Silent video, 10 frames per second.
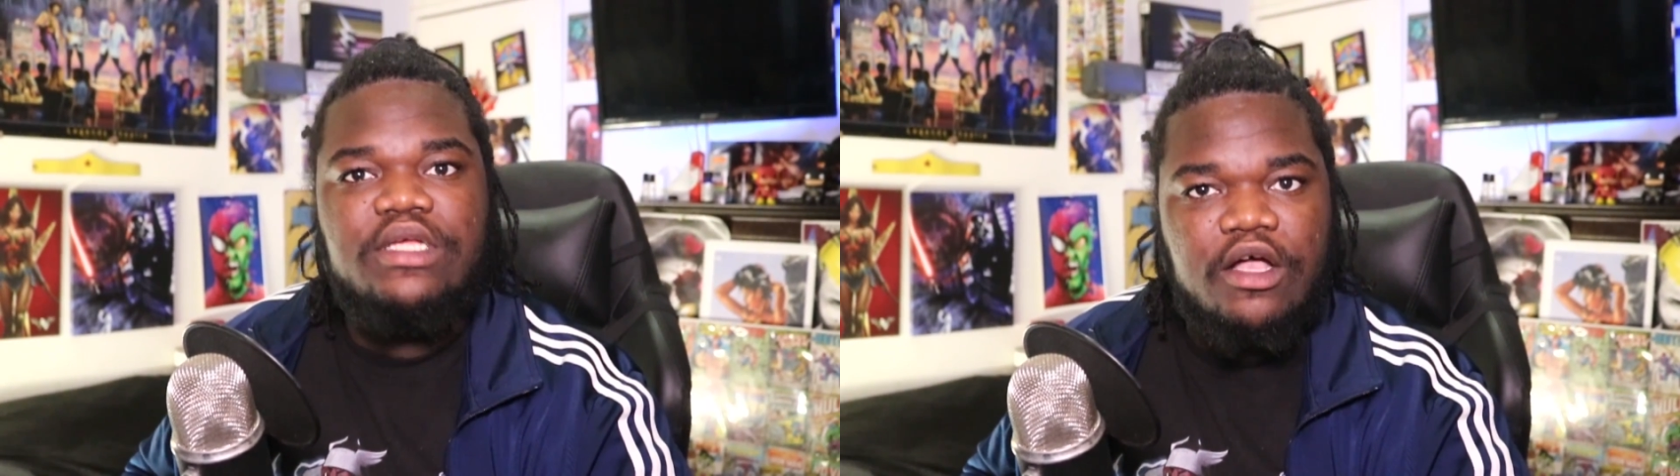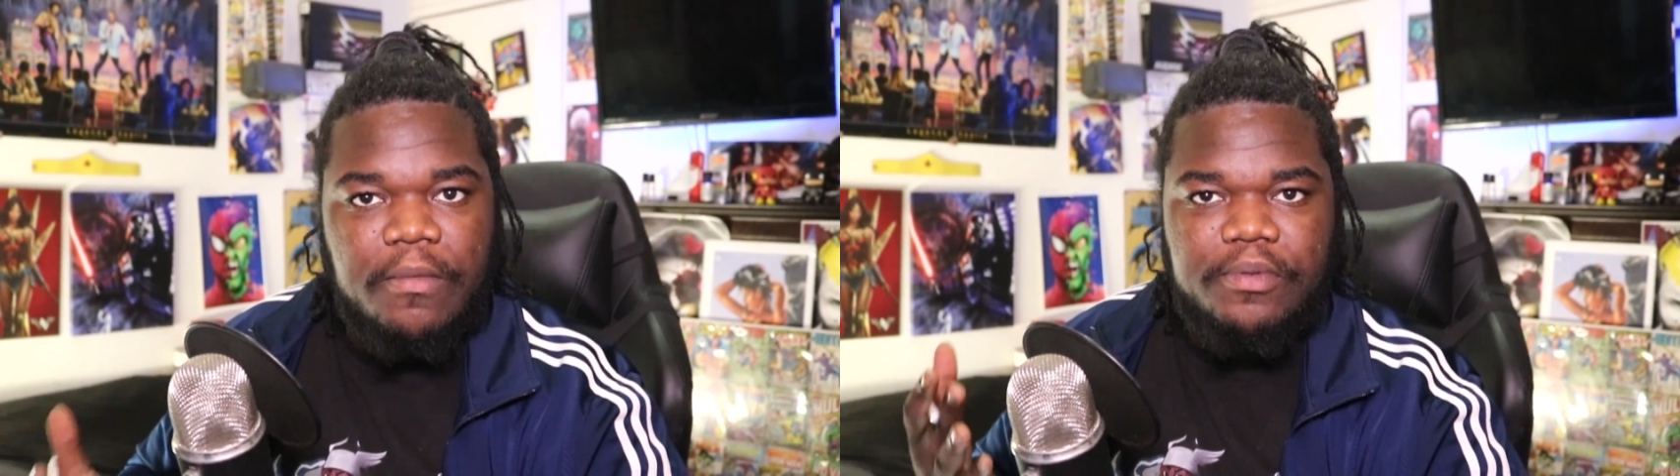a
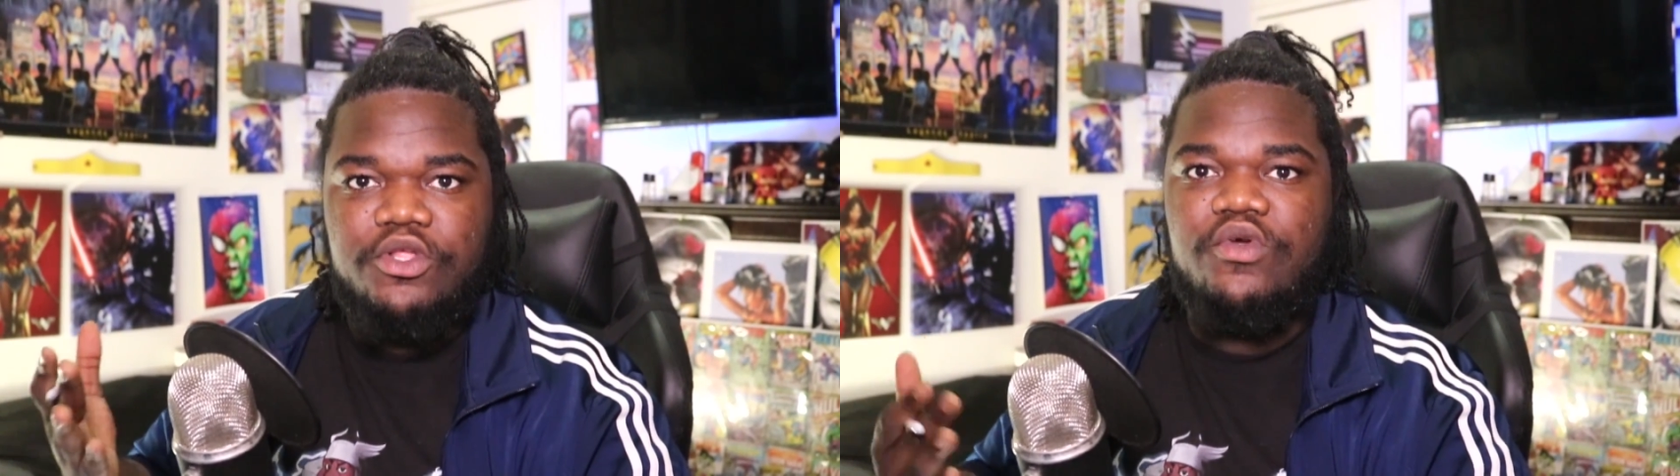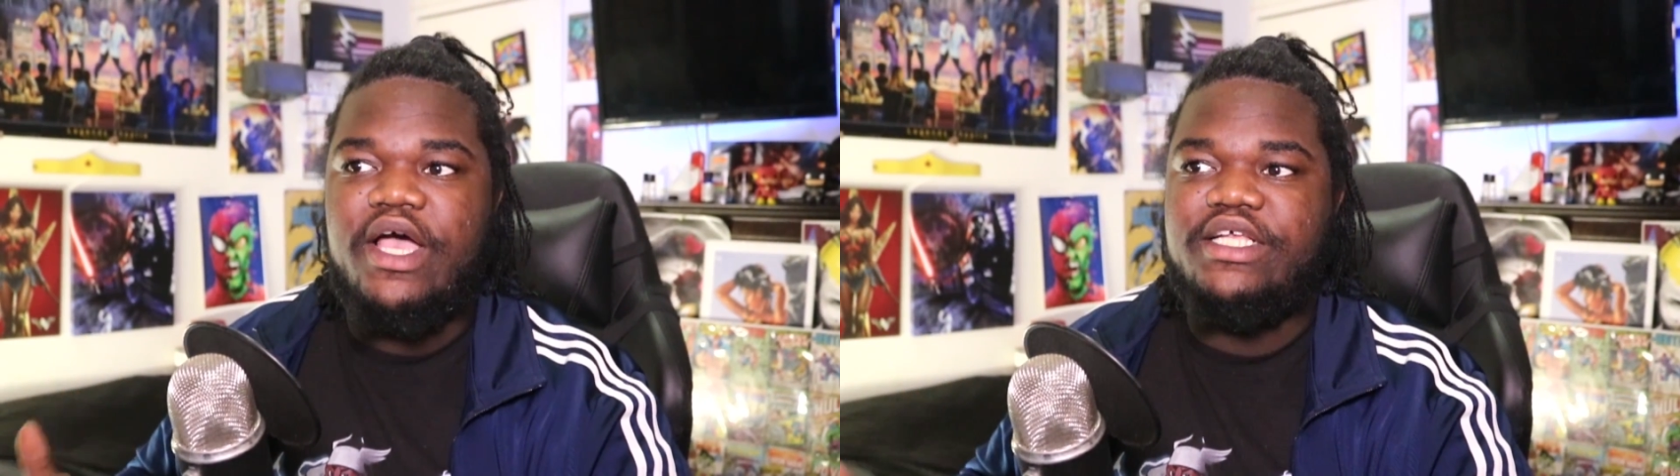couple of
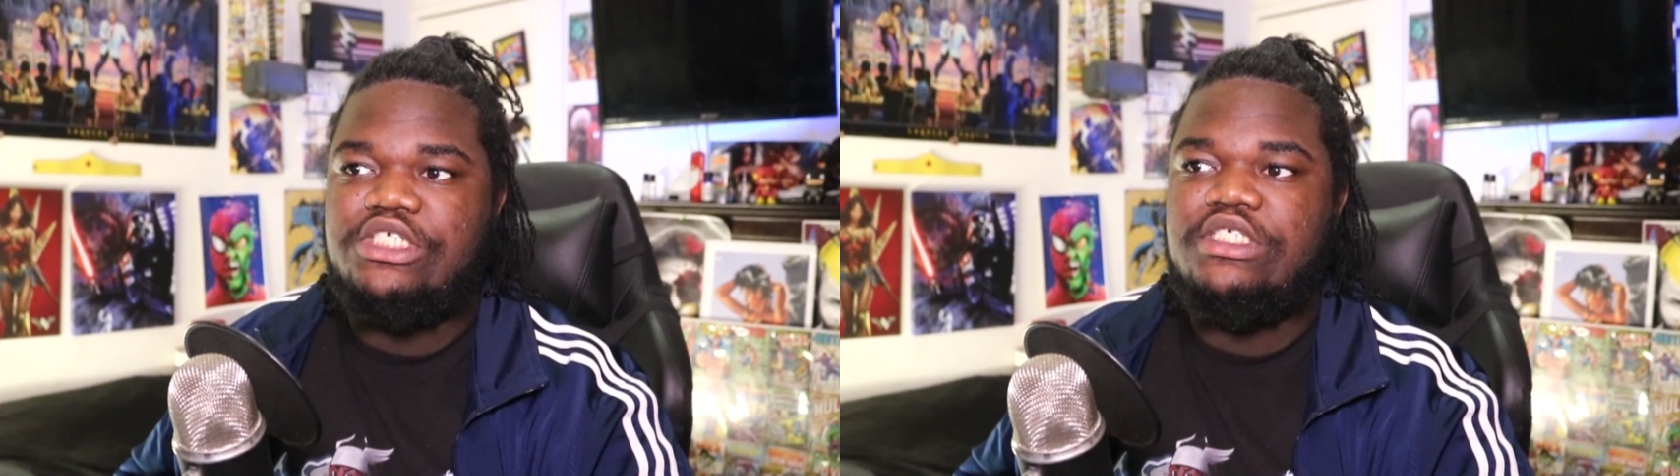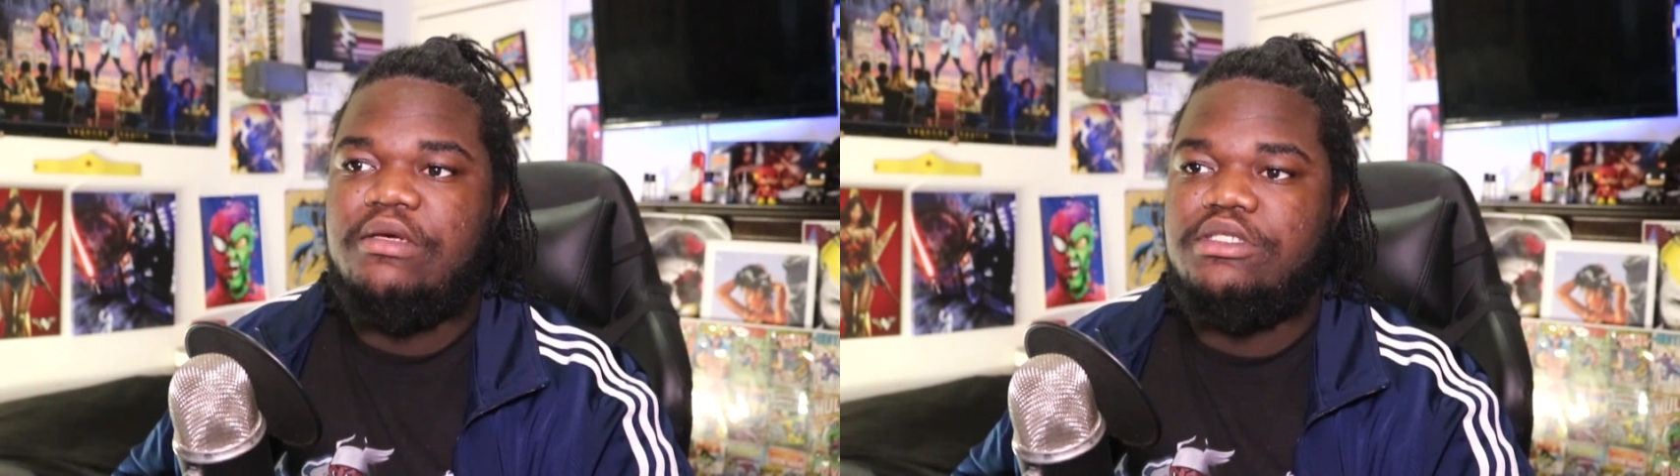you guys
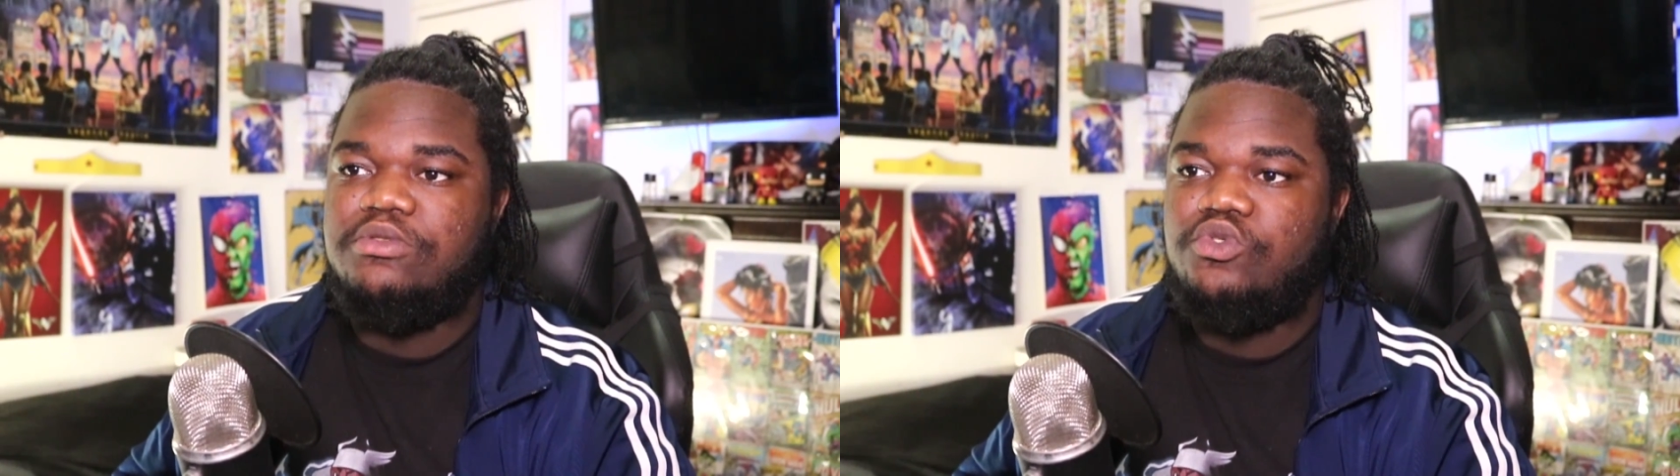actually sent me some